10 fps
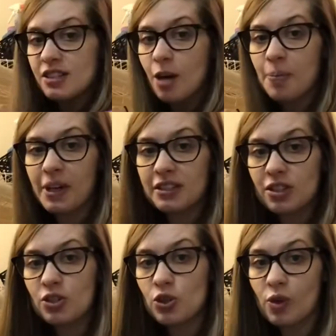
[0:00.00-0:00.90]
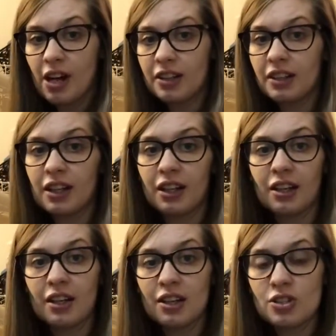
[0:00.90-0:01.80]
dump it directly
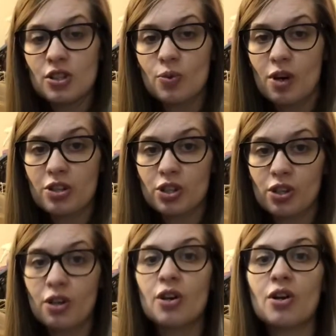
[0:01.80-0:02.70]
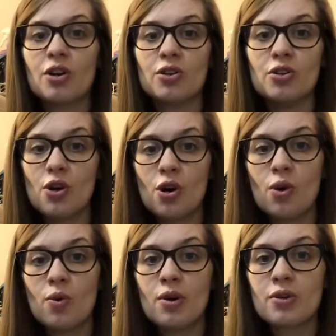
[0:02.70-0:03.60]
into the washer. No